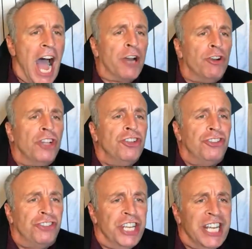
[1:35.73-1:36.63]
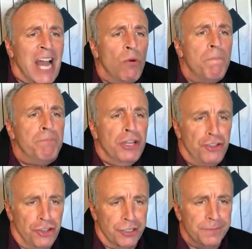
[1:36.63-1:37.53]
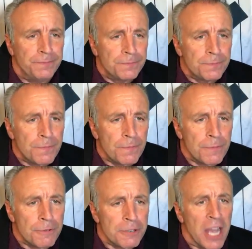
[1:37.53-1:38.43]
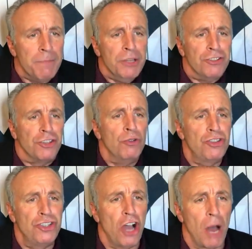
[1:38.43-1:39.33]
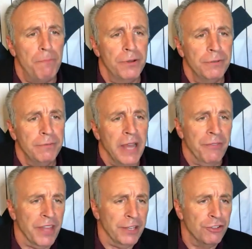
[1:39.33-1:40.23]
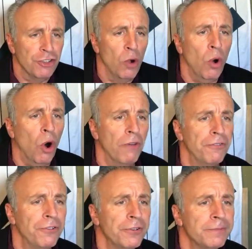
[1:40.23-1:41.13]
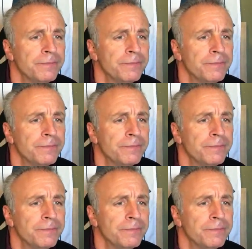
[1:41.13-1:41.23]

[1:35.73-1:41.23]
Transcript: I don't understand how a pitcher can be so sharp and then so off.